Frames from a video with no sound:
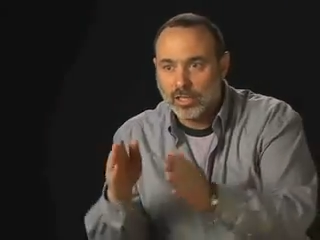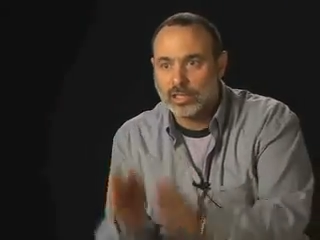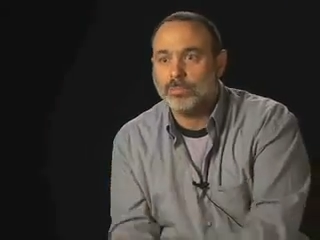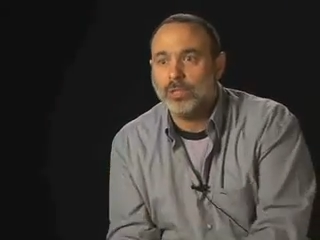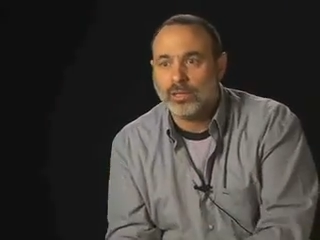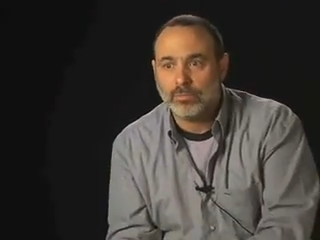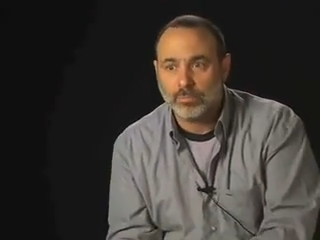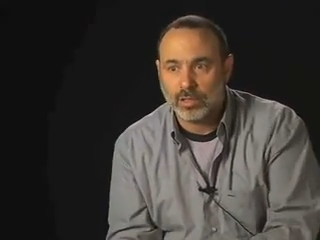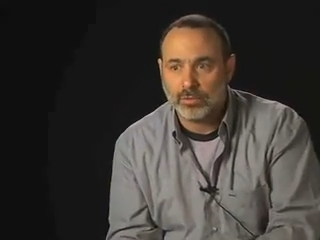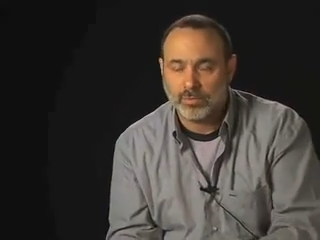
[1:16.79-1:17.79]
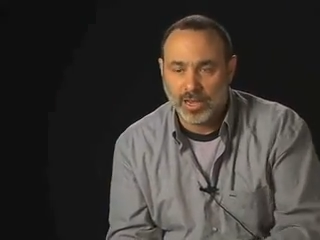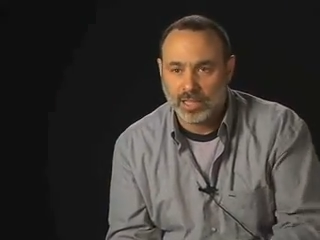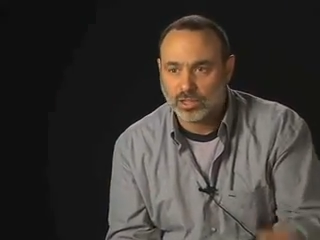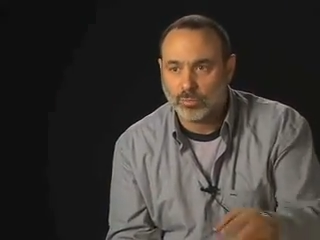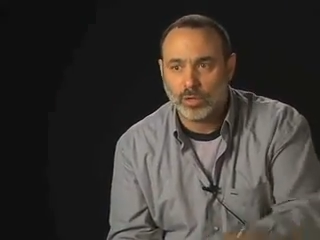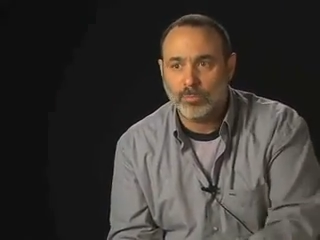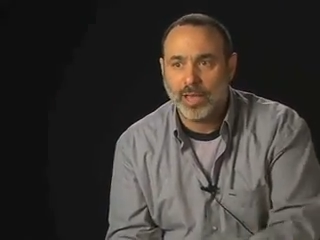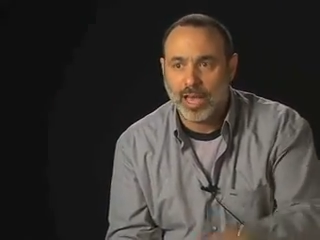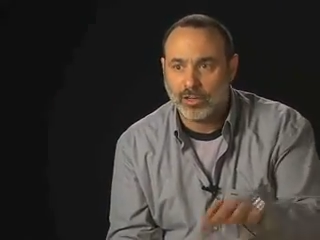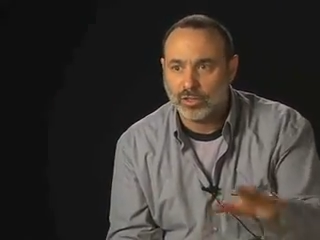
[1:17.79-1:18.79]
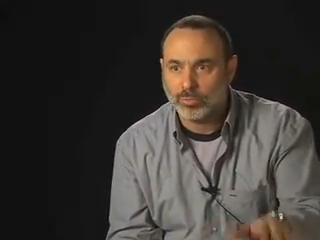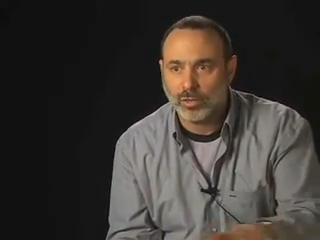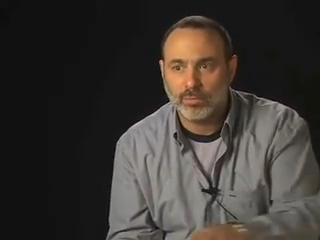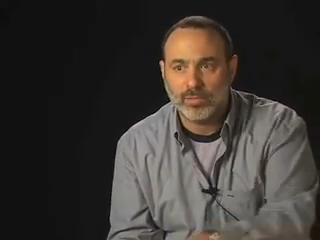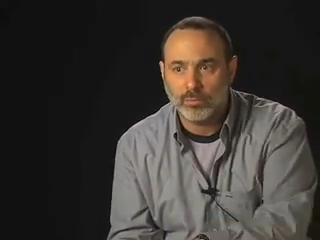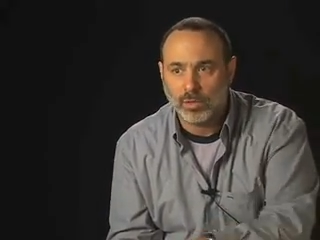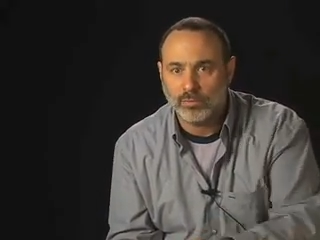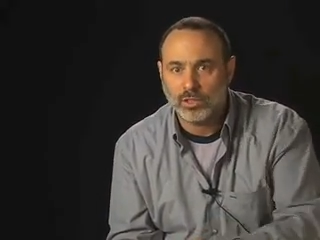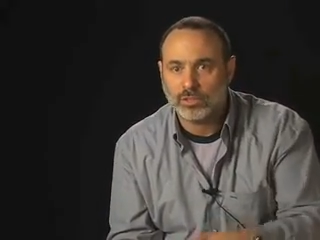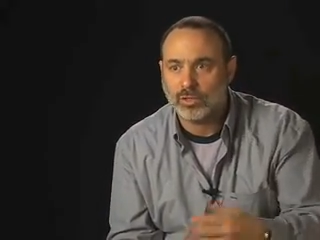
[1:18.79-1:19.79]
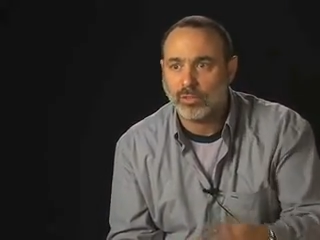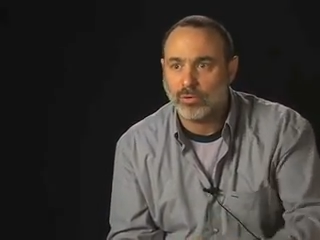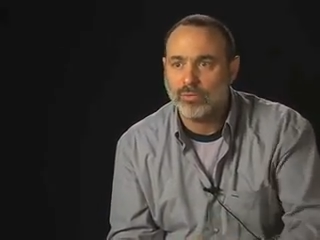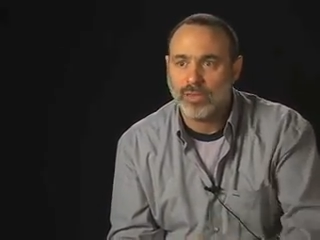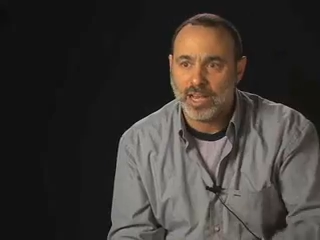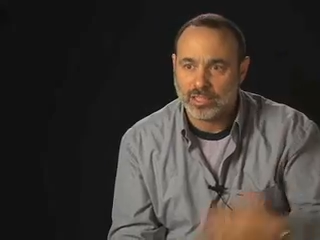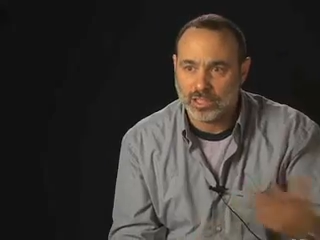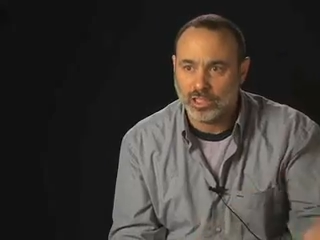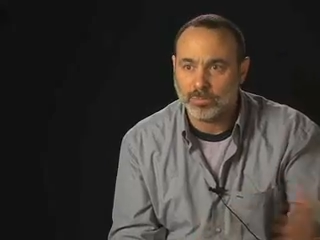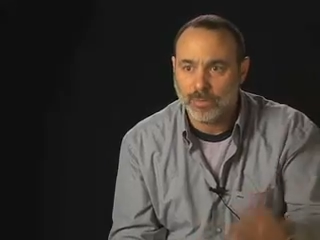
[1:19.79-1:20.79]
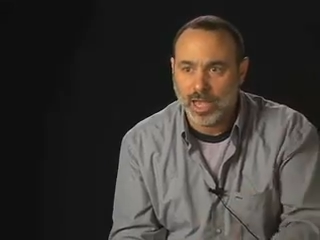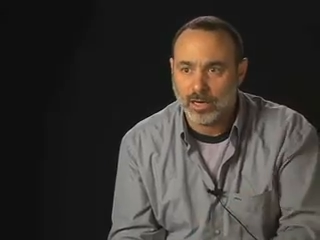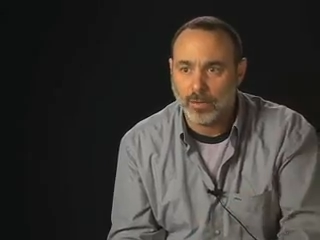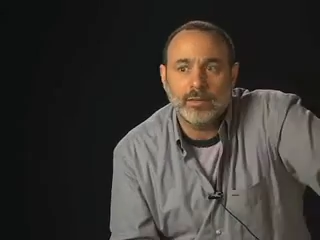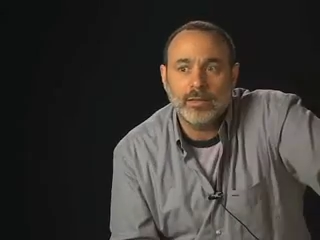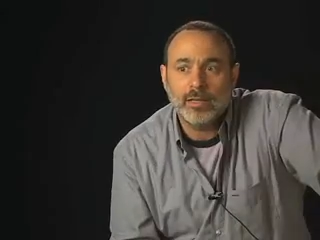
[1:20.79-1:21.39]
Let's put the, put the facts, three banners, one of, the, one of each of the three facts in each banner.